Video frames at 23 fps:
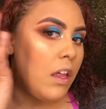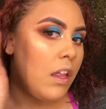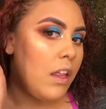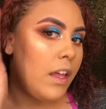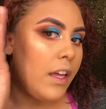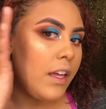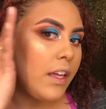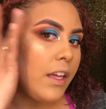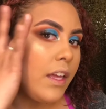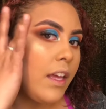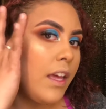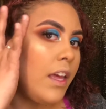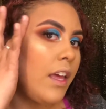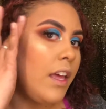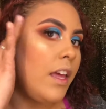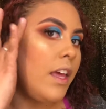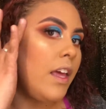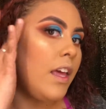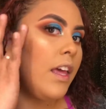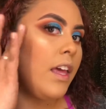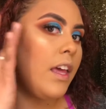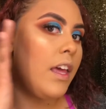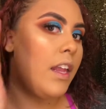like
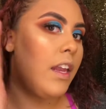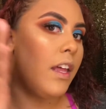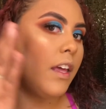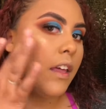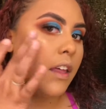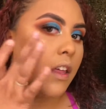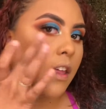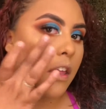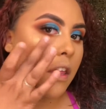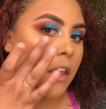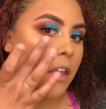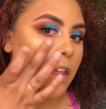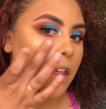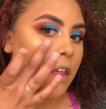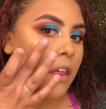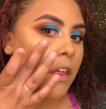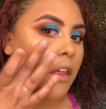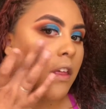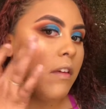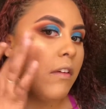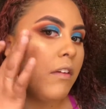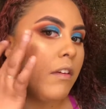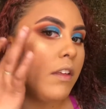hit it
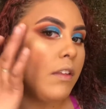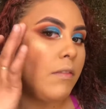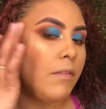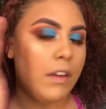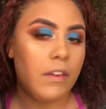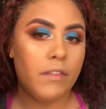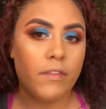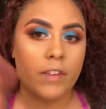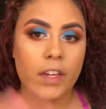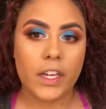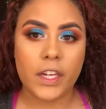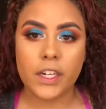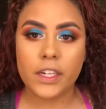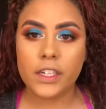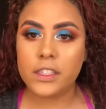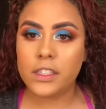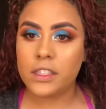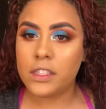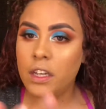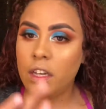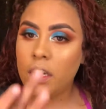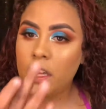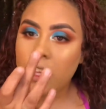with my fingers,
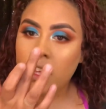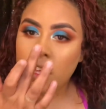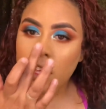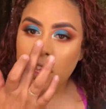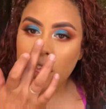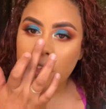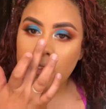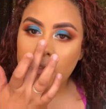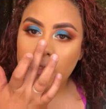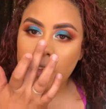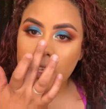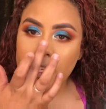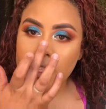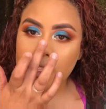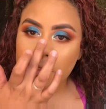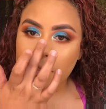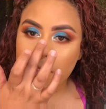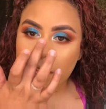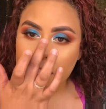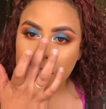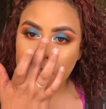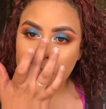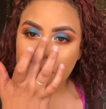because I'm
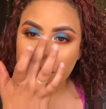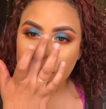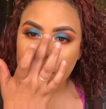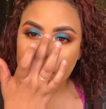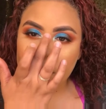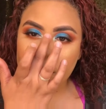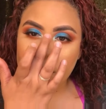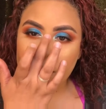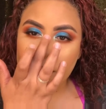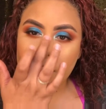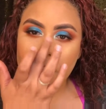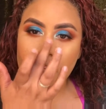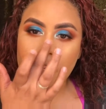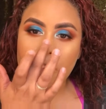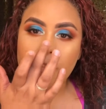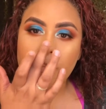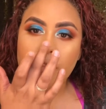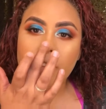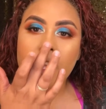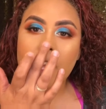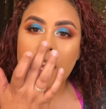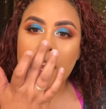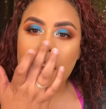not going to put
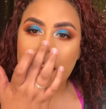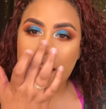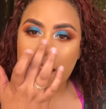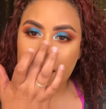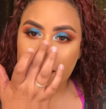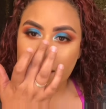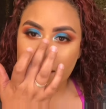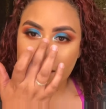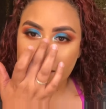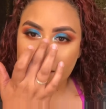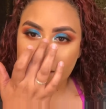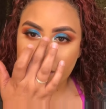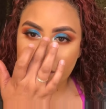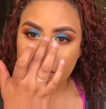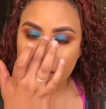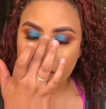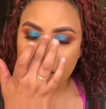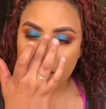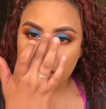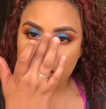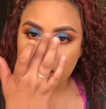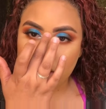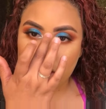highlighter
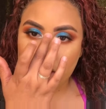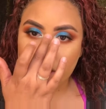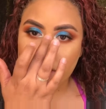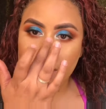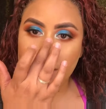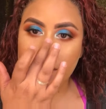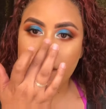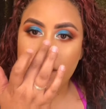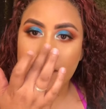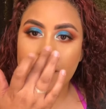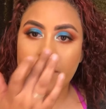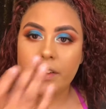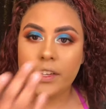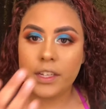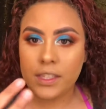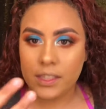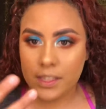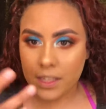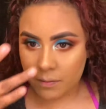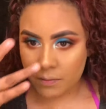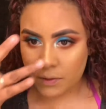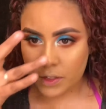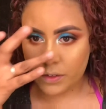in these other areas
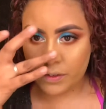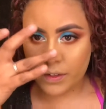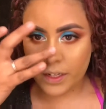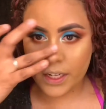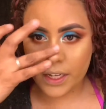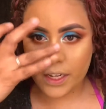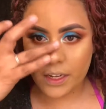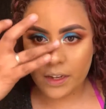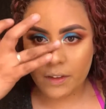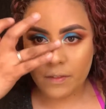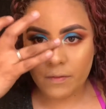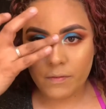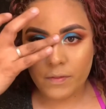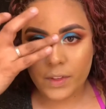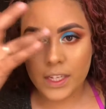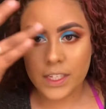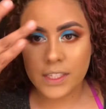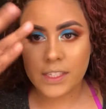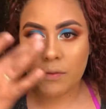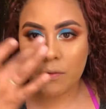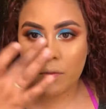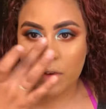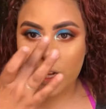that I'm doing it,
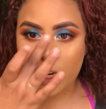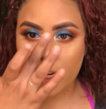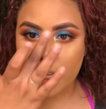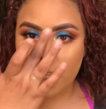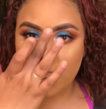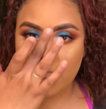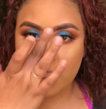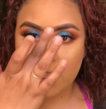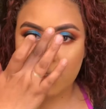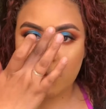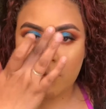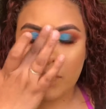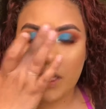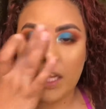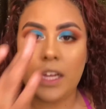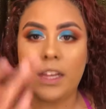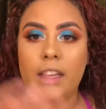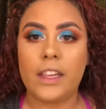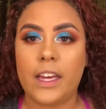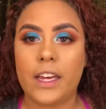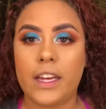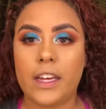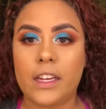because I want it to be
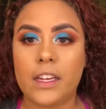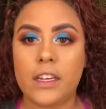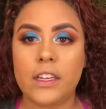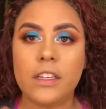like